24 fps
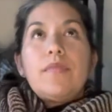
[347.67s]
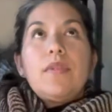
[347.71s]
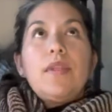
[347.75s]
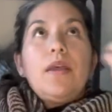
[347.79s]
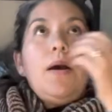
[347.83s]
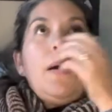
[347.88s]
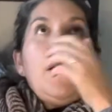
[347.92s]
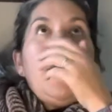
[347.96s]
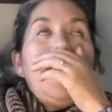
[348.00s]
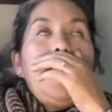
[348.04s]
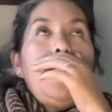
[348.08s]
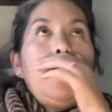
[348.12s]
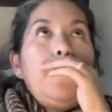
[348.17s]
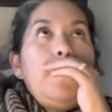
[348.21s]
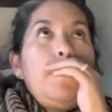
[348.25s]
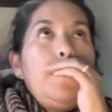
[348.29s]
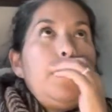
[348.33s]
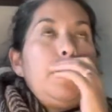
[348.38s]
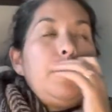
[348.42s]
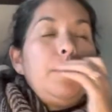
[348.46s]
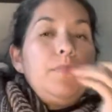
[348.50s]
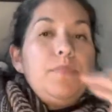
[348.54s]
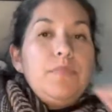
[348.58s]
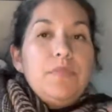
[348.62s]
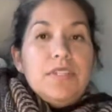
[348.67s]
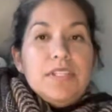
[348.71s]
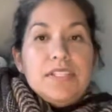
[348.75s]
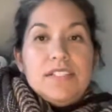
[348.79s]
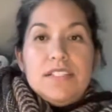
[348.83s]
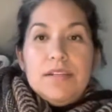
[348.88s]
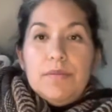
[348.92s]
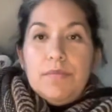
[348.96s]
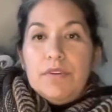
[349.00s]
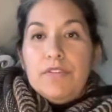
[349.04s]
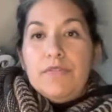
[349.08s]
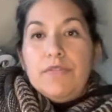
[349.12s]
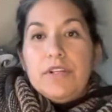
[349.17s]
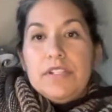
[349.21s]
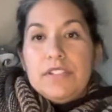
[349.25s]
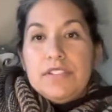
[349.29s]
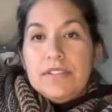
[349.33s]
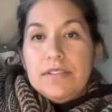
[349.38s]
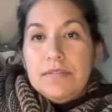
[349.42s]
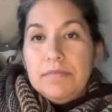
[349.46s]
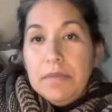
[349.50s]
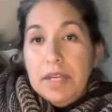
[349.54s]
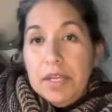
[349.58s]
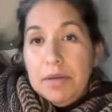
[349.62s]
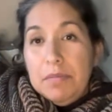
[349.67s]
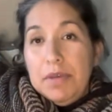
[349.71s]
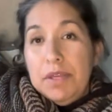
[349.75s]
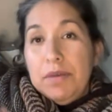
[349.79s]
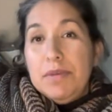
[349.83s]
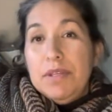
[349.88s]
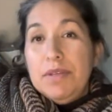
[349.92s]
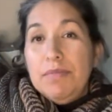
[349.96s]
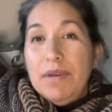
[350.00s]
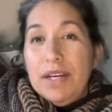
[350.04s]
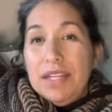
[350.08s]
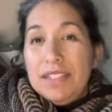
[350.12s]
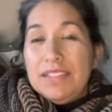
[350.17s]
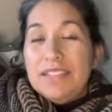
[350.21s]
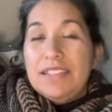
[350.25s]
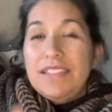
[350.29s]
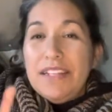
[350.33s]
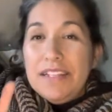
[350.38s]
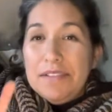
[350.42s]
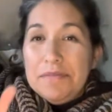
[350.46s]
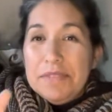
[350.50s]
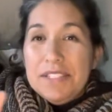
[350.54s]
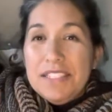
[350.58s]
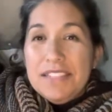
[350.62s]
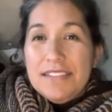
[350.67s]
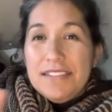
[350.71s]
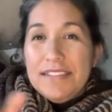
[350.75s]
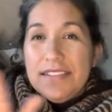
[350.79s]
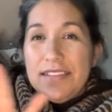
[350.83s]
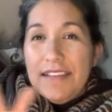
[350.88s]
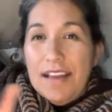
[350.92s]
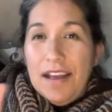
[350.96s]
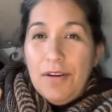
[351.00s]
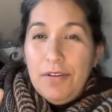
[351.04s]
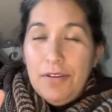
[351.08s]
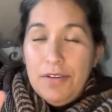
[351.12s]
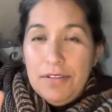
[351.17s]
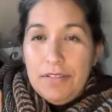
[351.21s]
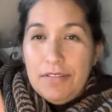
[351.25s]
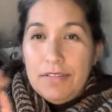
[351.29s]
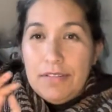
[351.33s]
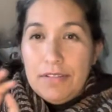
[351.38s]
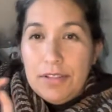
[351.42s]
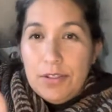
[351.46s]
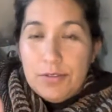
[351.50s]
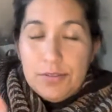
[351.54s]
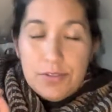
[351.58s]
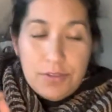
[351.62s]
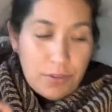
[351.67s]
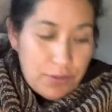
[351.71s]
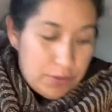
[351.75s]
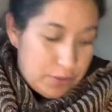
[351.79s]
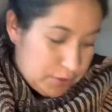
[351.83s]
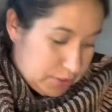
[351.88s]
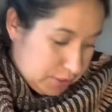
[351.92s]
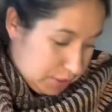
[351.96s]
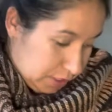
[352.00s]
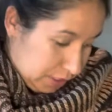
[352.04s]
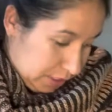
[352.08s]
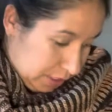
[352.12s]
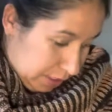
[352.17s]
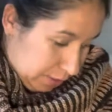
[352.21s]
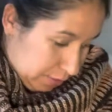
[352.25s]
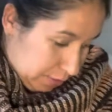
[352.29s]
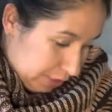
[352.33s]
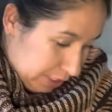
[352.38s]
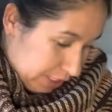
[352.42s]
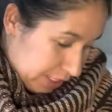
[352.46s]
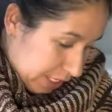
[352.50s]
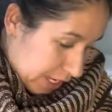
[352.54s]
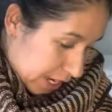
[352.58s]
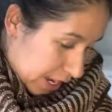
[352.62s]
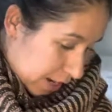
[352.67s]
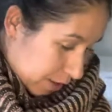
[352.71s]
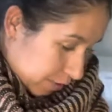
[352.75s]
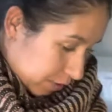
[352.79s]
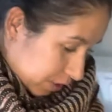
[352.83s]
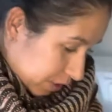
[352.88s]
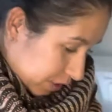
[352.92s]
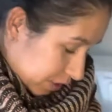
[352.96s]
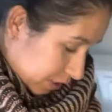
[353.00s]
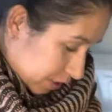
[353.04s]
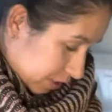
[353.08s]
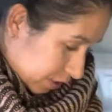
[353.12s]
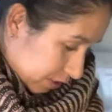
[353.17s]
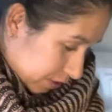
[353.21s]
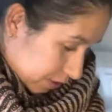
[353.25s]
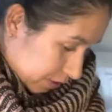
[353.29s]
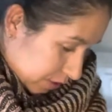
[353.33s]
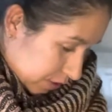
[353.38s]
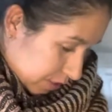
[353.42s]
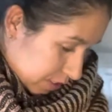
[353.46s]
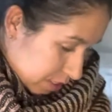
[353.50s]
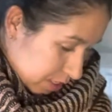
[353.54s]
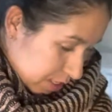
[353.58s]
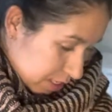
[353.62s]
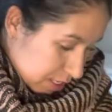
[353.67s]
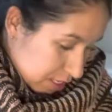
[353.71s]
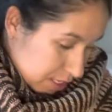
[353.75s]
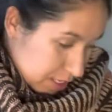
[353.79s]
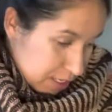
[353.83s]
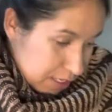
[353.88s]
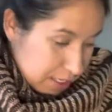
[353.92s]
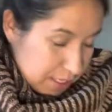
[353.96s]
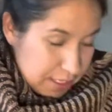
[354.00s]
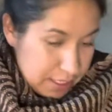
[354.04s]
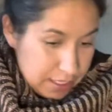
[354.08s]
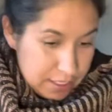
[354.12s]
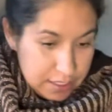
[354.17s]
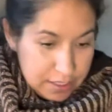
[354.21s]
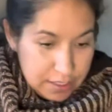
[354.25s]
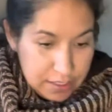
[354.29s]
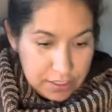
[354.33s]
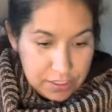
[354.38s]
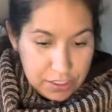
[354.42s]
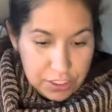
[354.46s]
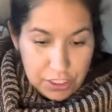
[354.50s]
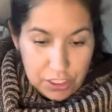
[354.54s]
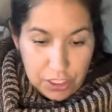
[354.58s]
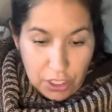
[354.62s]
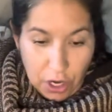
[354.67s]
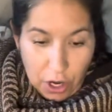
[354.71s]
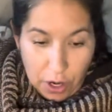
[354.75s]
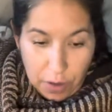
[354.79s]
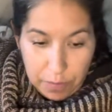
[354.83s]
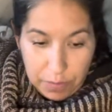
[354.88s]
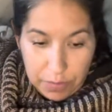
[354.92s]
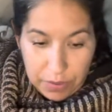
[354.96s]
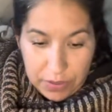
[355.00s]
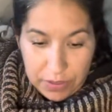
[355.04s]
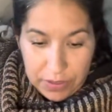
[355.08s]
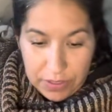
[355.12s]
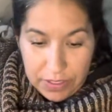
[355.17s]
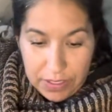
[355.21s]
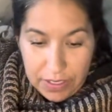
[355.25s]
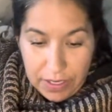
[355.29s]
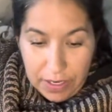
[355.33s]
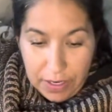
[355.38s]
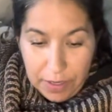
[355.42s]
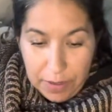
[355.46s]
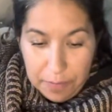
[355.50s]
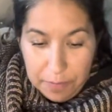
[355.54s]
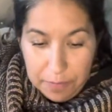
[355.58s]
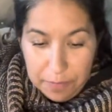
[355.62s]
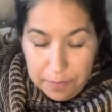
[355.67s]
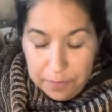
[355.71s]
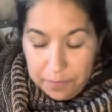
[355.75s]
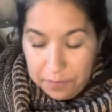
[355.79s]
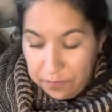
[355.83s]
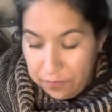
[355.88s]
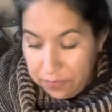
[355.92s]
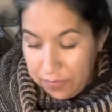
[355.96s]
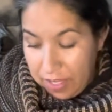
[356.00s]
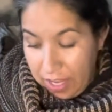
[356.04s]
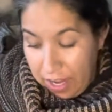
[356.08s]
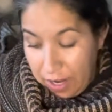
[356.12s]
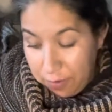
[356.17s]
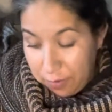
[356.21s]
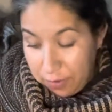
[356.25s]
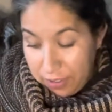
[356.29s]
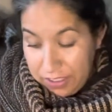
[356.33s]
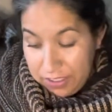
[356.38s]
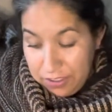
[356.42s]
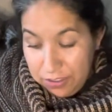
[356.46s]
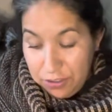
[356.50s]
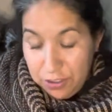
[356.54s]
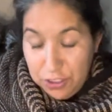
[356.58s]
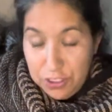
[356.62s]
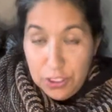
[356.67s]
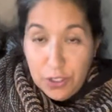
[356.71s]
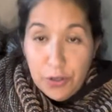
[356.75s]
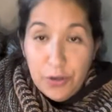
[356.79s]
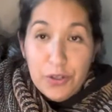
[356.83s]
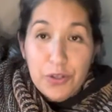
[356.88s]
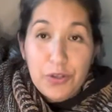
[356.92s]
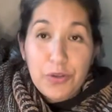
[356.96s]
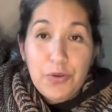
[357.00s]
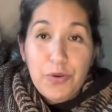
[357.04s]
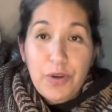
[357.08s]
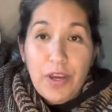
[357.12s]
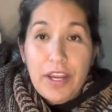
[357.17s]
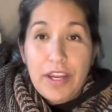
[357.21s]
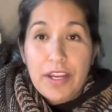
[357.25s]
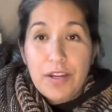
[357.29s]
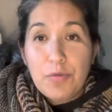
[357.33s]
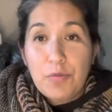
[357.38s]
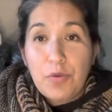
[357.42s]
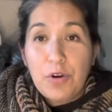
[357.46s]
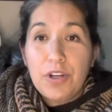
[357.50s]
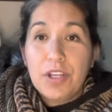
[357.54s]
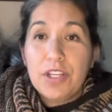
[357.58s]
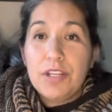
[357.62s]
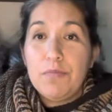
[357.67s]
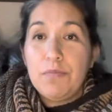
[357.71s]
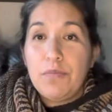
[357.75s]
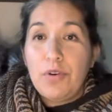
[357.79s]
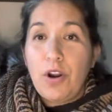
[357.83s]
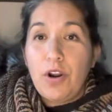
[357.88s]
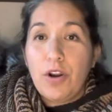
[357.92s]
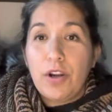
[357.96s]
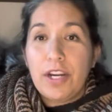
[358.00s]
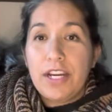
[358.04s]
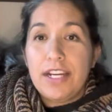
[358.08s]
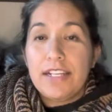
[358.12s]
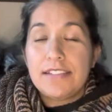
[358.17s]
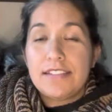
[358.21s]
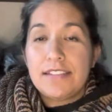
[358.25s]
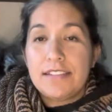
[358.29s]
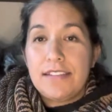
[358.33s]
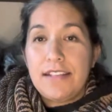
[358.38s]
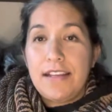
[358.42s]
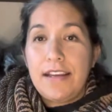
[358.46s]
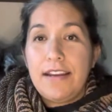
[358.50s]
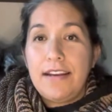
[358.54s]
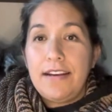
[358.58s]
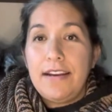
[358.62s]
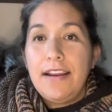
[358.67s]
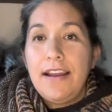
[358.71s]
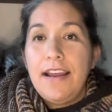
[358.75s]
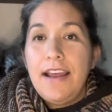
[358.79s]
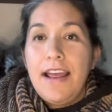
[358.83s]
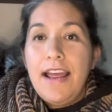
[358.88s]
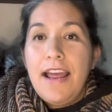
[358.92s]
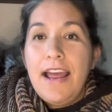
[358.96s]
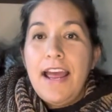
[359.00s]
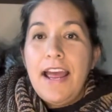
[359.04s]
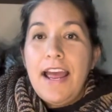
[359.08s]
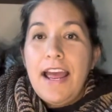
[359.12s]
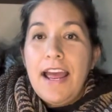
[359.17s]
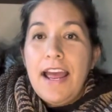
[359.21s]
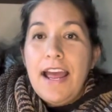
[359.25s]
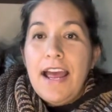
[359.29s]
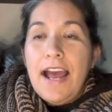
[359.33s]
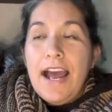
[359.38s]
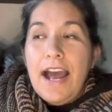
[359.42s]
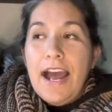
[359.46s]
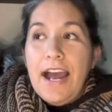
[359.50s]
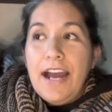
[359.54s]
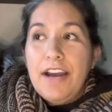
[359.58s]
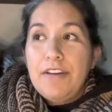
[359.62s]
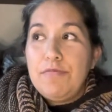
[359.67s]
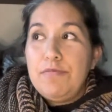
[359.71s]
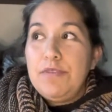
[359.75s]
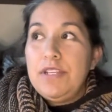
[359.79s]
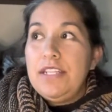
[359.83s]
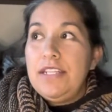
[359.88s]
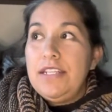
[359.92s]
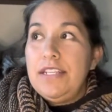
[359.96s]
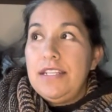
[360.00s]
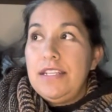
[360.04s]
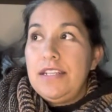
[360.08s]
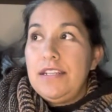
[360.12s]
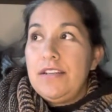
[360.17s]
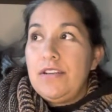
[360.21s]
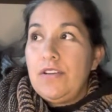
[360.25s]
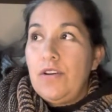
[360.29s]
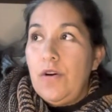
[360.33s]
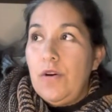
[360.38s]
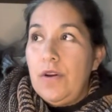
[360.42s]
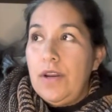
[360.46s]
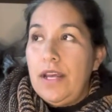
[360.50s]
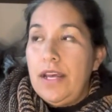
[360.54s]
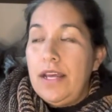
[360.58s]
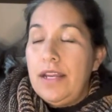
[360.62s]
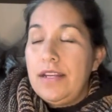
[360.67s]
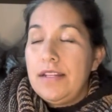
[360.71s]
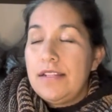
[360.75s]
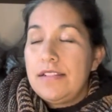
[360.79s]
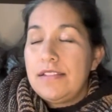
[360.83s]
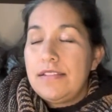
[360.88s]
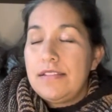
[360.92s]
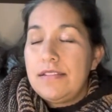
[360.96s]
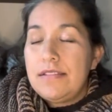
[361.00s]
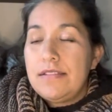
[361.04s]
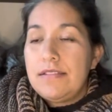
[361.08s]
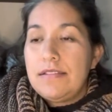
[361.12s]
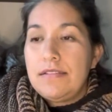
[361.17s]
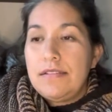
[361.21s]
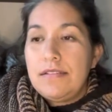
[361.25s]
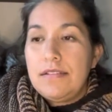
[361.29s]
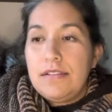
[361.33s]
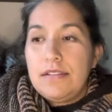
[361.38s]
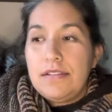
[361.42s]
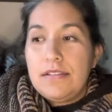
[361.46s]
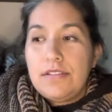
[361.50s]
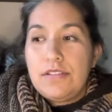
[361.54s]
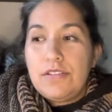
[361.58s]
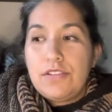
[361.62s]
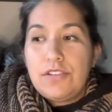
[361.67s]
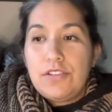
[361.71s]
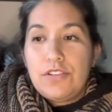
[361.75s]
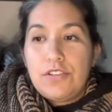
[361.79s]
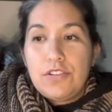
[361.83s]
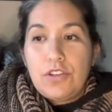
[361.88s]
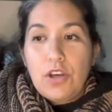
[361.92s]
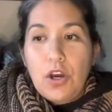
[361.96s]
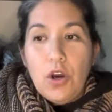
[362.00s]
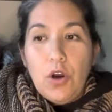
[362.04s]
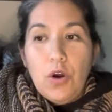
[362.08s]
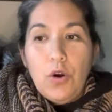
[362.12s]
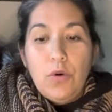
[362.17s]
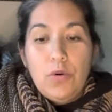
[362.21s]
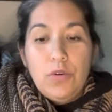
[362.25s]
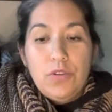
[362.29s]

um, December 1st. And maybe by the time this is out, those colors are already out in the, in the shop. Um, I wanted to show you a work in progress that I've been knitting on and it's so